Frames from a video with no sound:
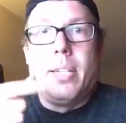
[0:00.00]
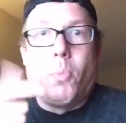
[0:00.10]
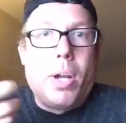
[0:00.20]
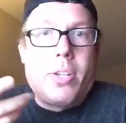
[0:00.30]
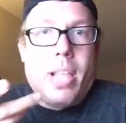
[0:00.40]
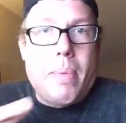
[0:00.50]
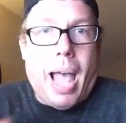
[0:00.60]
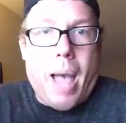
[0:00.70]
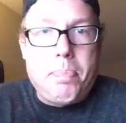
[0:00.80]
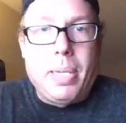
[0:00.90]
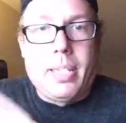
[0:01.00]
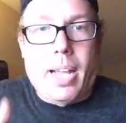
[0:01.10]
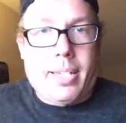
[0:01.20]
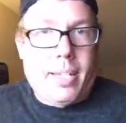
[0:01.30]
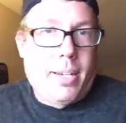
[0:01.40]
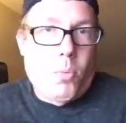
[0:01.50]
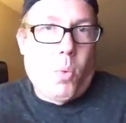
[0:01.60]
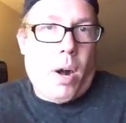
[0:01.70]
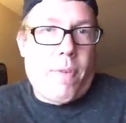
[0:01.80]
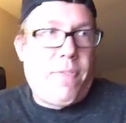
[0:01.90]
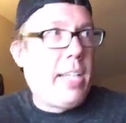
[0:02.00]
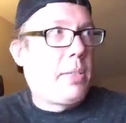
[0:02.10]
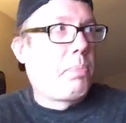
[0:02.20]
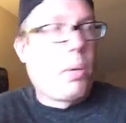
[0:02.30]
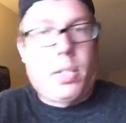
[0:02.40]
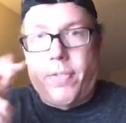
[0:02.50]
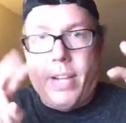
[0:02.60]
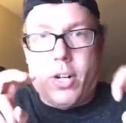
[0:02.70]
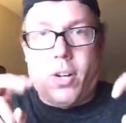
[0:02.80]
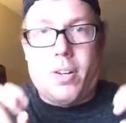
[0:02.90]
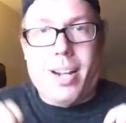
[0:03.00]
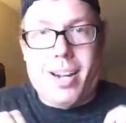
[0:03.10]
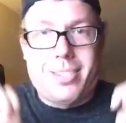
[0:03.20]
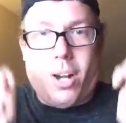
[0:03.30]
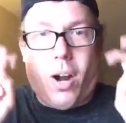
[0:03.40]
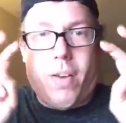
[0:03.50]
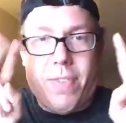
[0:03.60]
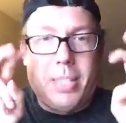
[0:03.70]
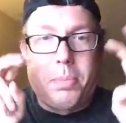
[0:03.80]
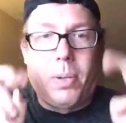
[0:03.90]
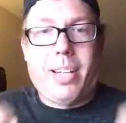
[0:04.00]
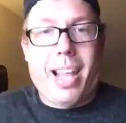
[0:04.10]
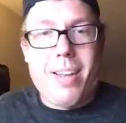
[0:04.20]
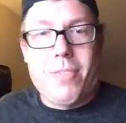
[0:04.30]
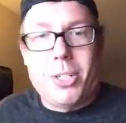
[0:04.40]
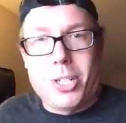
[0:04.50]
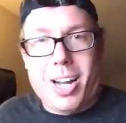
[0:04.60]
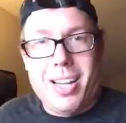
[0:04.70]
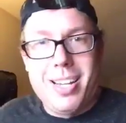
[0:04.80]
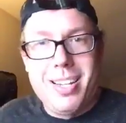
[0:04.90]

Wish them a happy, like, we're Facebook official, or it's our Facebook anniversary.